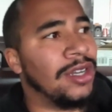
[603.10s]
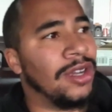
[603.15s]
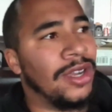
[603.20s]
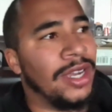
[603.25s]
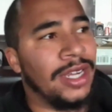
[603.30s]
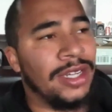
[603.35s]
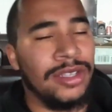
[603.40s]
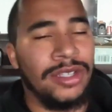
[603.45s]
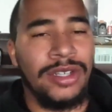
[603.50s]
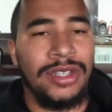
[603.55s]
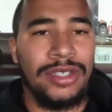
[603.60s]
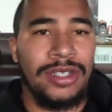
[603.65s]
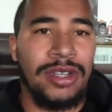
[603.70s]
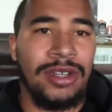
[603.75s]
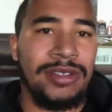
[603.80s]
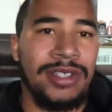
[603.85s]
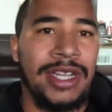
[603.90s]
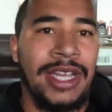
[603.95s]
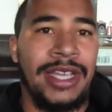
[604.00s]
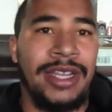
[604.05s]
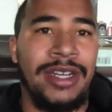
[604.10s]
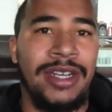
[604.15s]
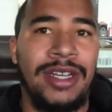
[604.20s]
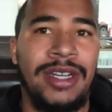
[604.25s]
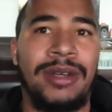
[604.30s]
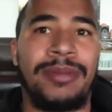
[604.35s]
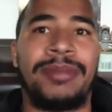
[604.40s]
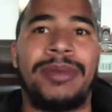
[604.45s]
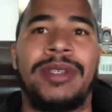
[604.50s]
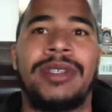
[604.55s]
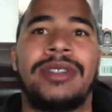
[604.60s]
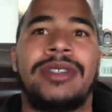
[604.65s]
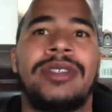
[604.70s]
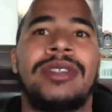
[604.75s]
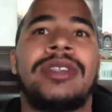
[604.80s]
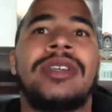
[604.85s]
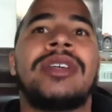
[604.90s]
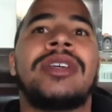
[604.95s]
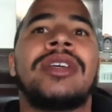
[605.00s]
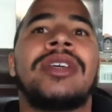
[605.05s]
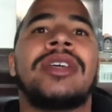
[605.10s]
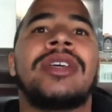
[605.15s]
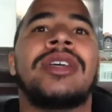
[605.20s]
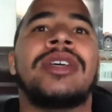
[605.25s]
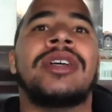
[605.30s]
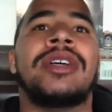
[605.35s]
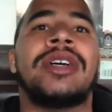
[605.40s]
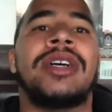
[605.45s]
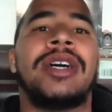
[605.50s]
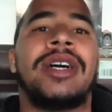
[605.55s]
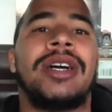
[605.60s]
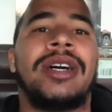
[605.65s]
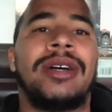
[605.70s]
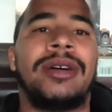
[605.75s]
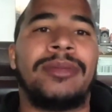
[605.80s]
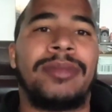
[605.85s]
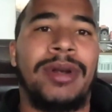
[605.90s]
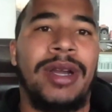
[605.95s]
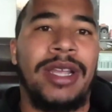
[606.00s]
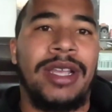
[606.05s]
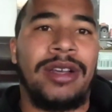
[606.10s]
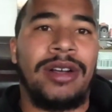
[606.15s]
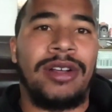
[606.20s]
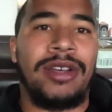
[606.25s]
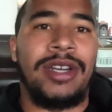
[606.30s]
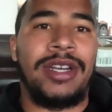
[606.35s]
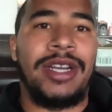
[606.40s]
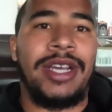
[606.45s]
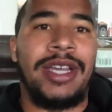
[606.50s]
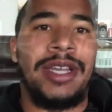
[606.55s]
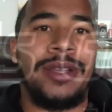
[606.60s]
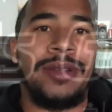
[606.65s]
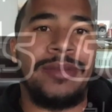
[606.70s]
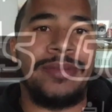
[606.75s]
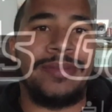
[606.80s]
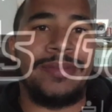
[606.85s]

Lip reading: you know how it looks all tightened up, and probably call it a day.